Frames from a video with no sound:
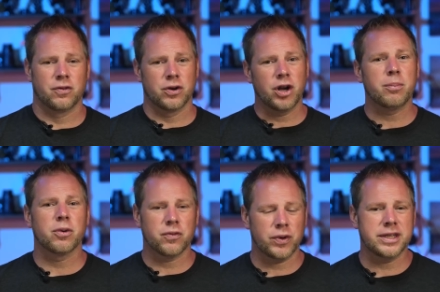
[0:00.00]
for a
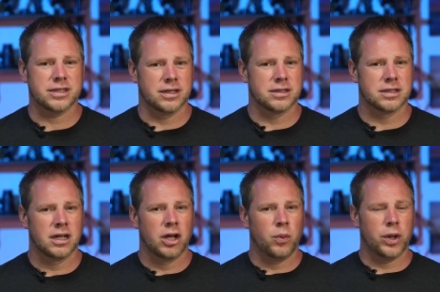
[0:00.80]
number of reasons,
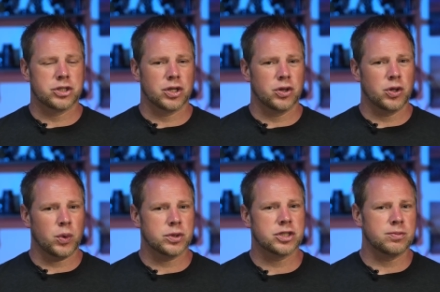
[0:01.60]
which
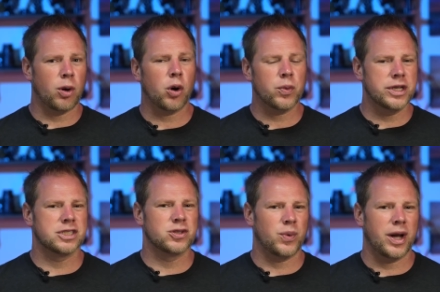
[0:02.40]
those small
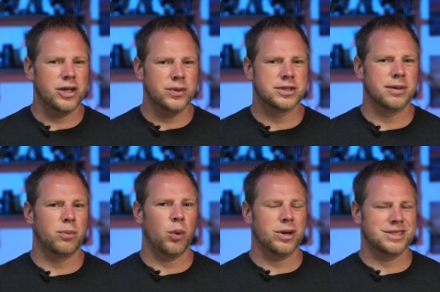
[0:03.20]
reasons why I used it
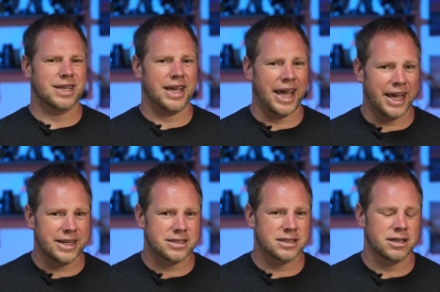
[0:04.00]
more as a
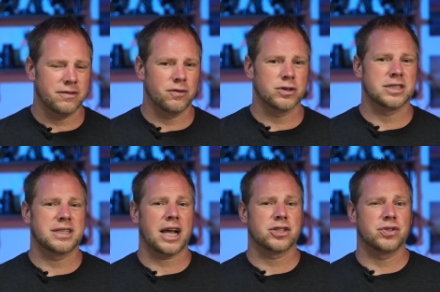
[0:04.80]
case versus
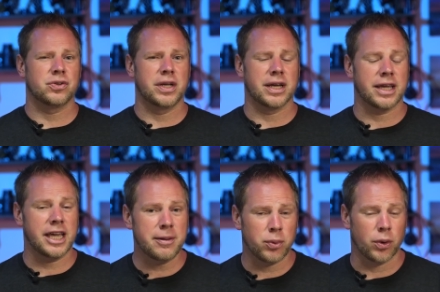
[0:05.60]
actually a
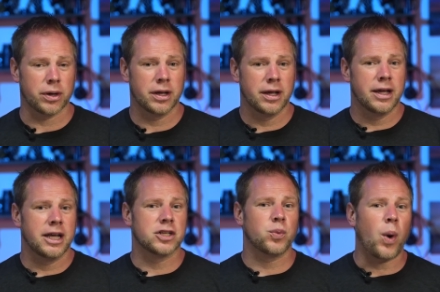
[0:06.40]
keyboard
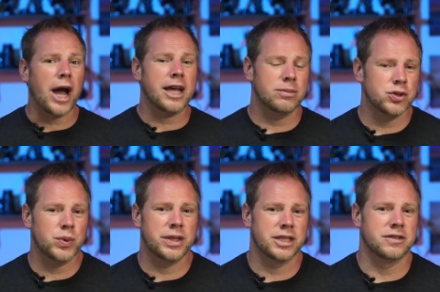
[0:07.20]
is why I'm
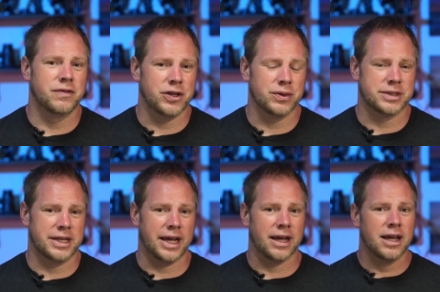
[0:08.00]
doing this video
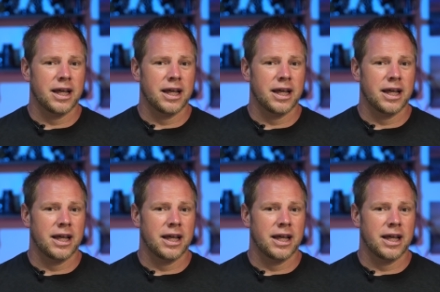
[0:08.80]
today.